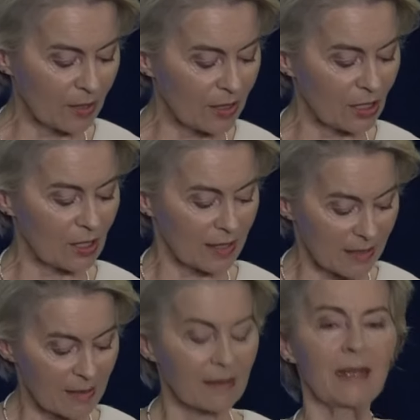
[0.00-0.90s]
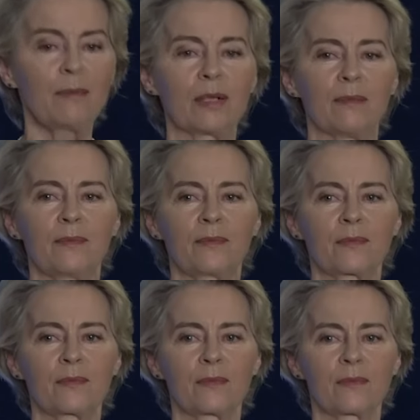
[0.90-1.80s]
conditions are stable.
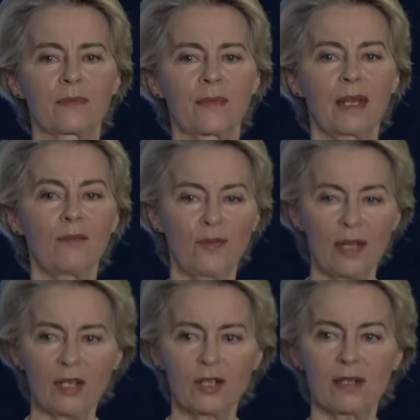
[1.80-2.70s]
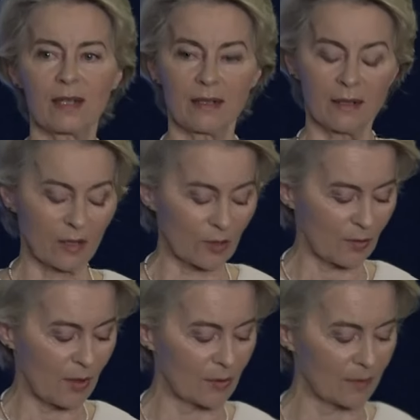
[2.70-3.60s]
Inflation is under
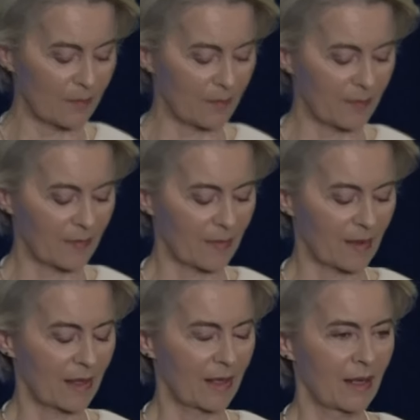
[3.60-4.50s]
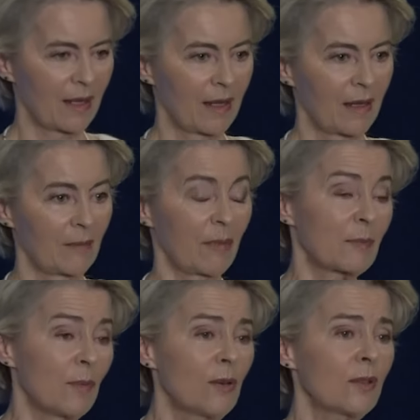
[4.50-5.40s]
control.
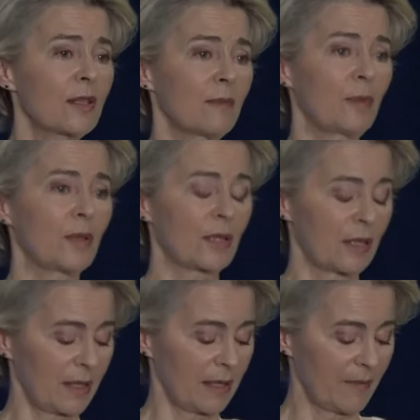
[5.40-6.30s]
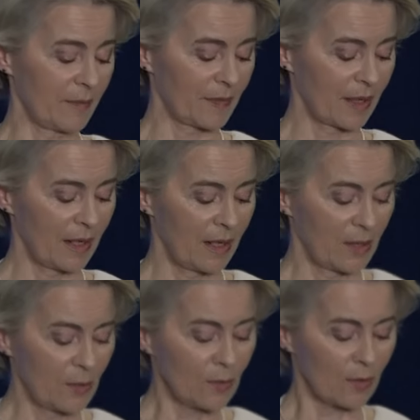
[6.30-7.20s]
But most importantly,
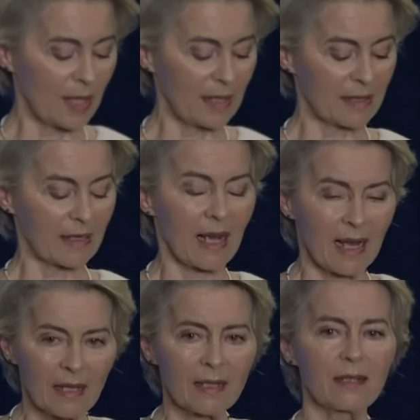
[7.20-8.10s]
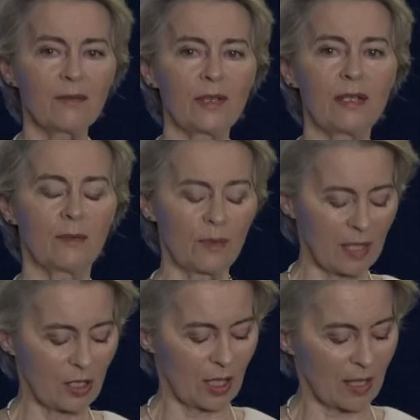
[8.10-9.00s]
Ukraine is actively
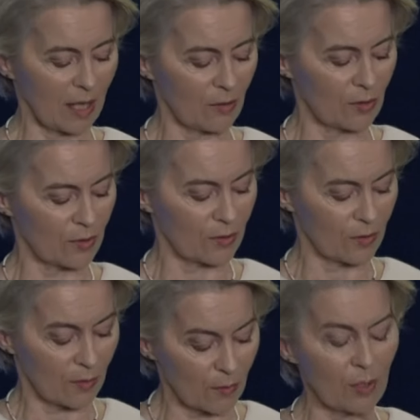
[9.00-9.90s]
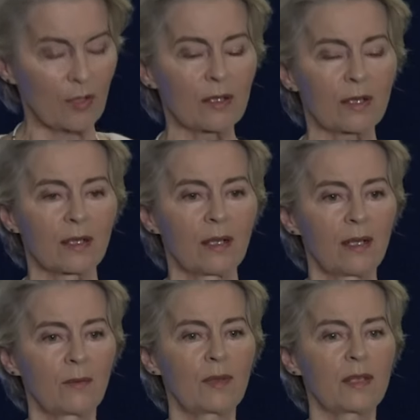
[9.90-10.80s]
reaching out to the world
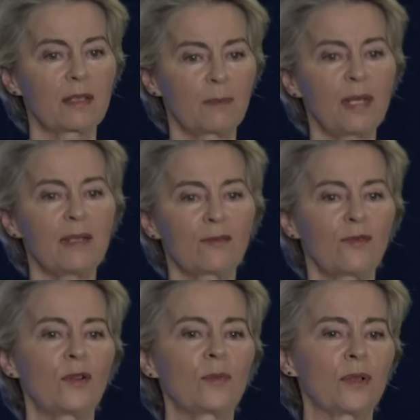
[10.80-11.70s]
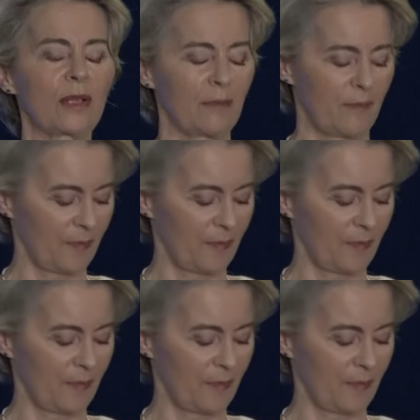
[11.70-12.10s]
with its peace formula.